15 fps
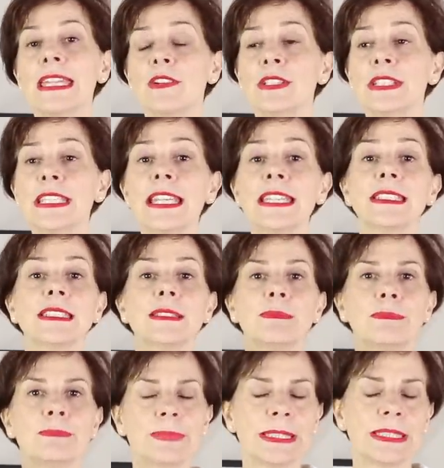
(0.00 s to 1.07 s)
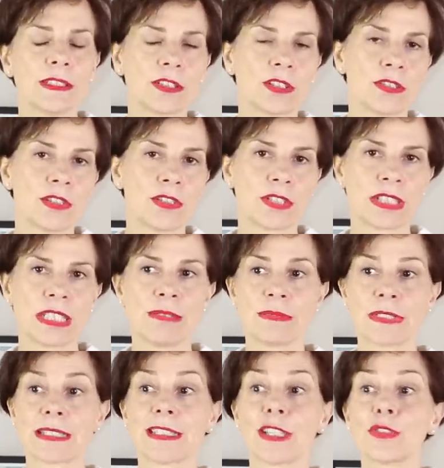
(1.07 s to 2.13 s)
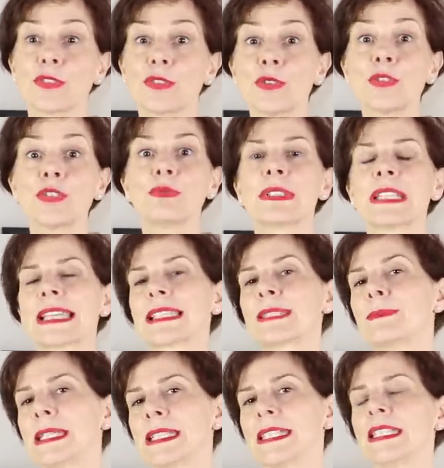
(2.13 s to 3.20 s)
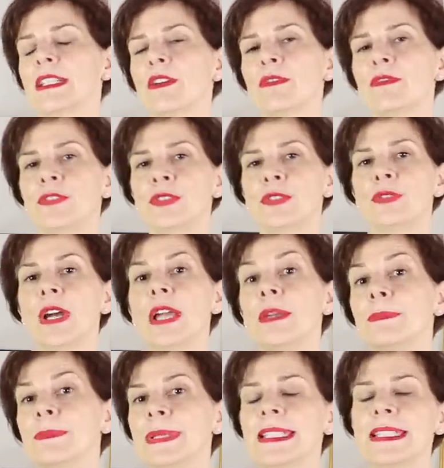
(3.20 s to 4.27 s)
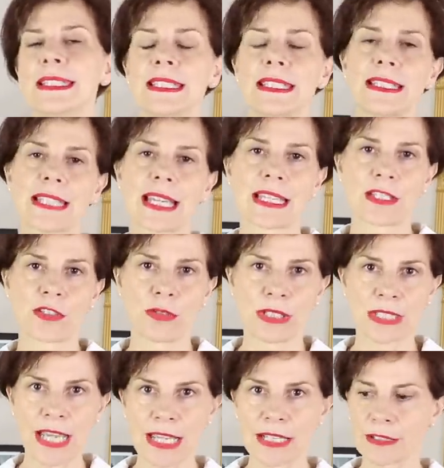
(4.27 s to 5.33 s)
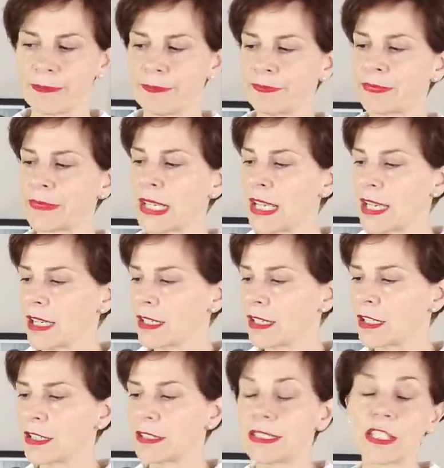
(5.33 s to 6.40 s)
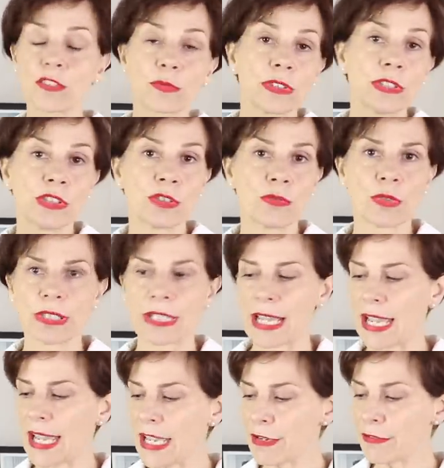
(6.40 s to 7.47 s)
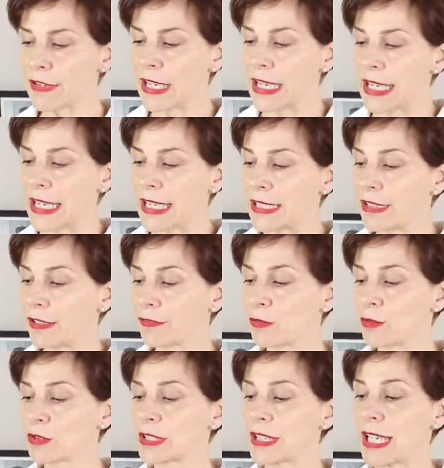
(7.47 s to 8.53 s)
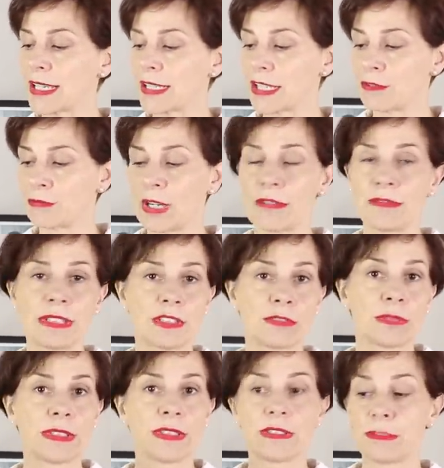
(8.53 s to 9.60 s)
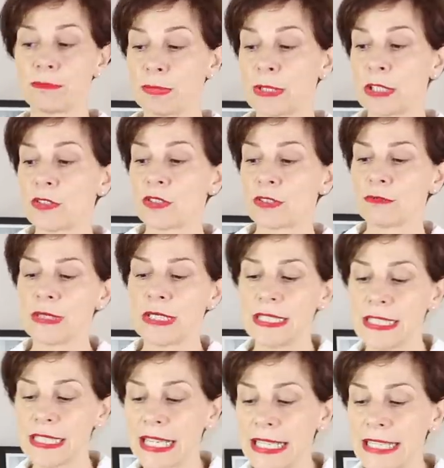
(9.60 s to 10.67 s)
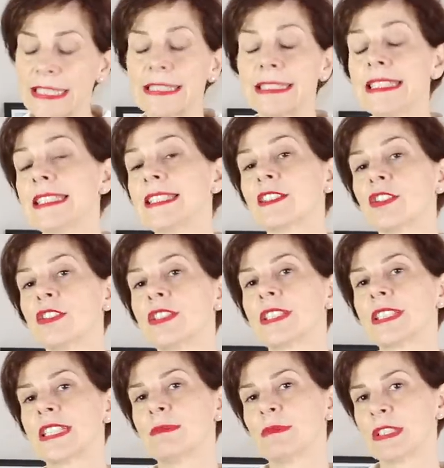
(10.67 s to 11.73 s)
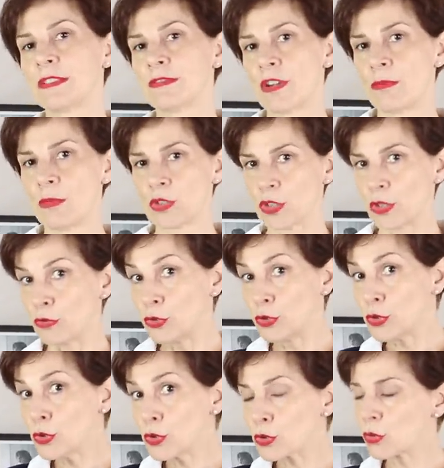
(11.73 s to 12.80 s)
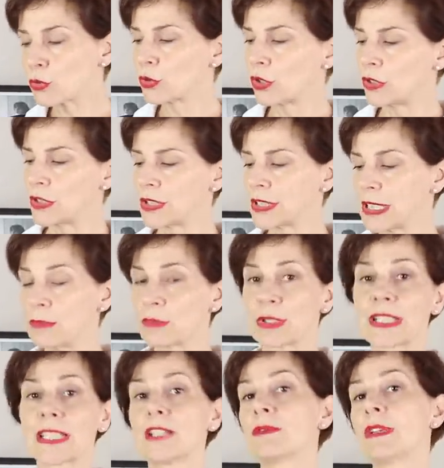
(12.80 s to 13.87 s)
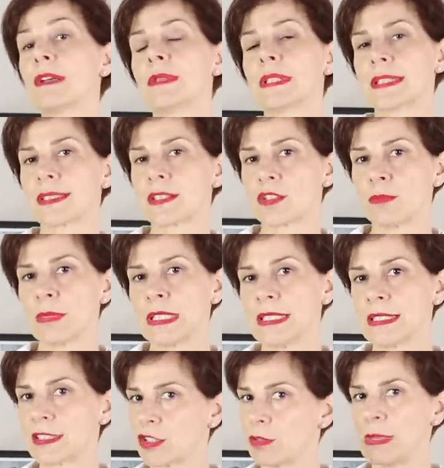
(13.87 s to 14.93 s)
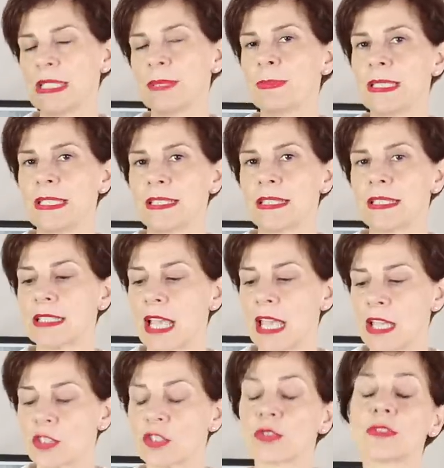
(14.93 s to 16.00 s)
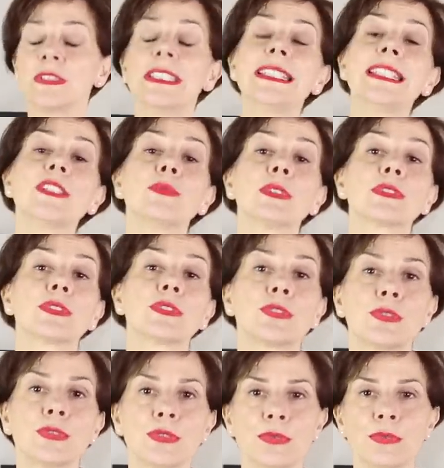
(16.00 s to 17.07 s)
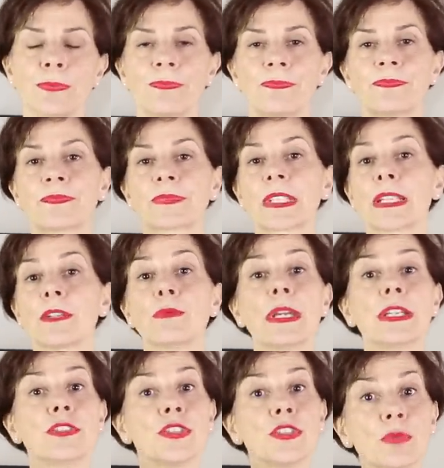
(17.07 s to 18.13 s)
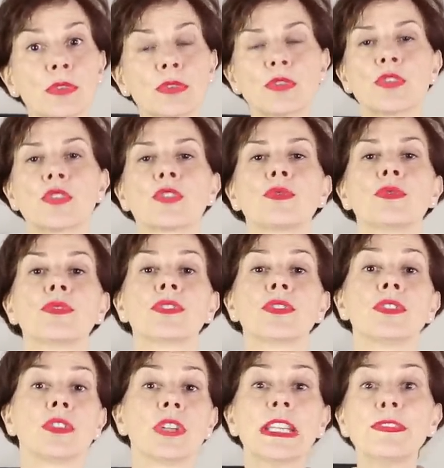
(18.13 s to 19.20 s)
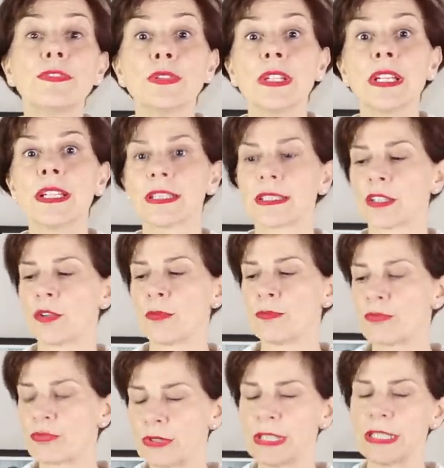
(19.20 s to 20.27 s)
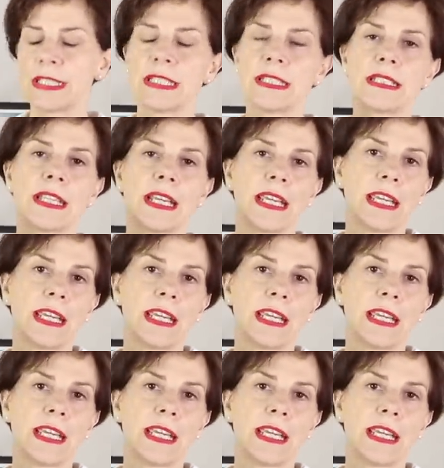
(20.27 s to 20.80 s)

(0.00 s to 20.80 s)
Again, pick a color scheme that goes with as many of your pieces as you can. Uh, this one is the one I have and of course I can wear it with because really this color scheme is very much a neutral color scheme so I can wear with so many so many pieces so this is what to do when you want to choose you know if you like a printed